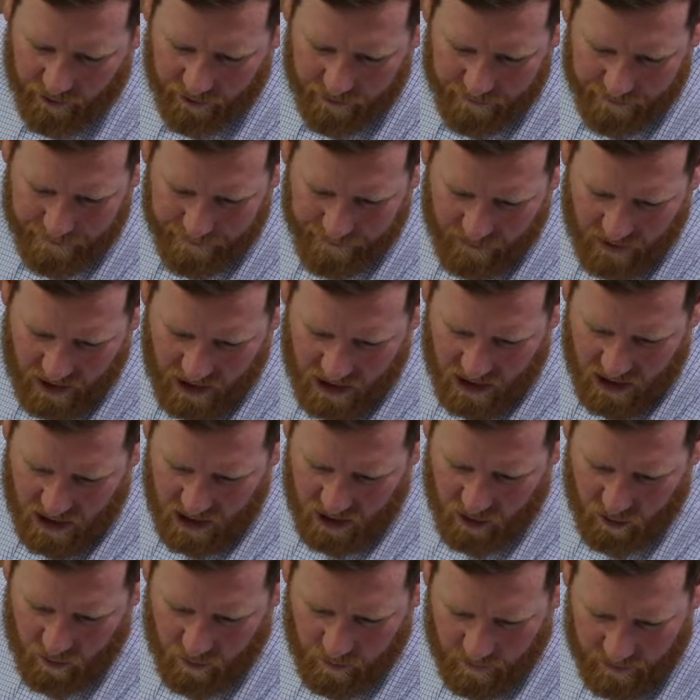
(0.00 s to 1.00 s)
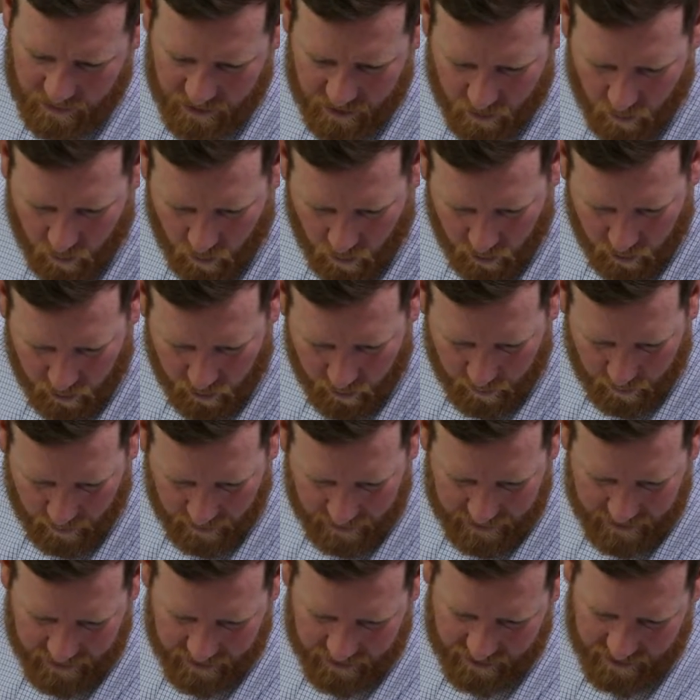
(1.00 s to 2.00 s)
Do you please the world or
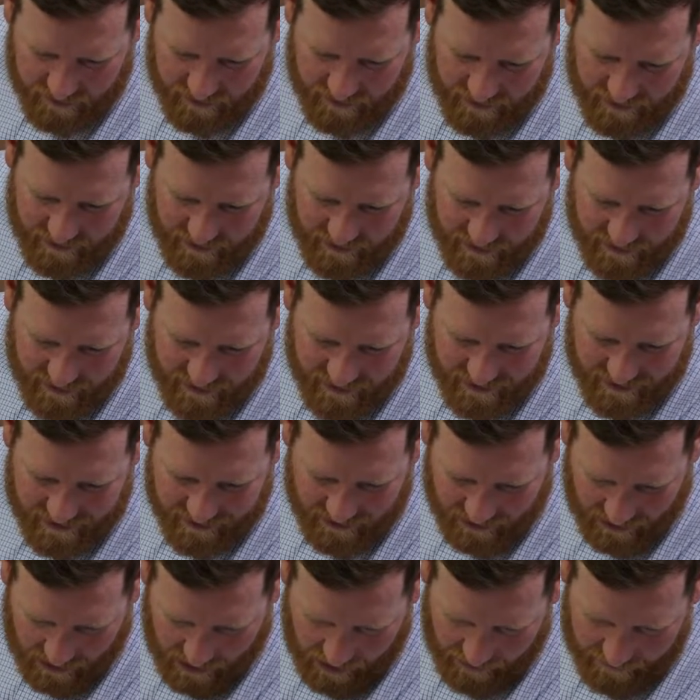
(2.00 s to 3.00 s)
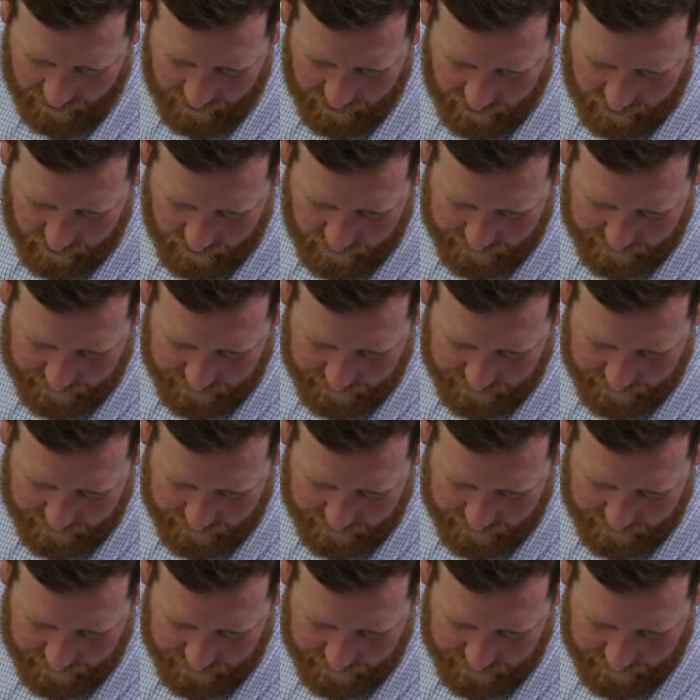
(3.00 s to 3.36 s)
please God?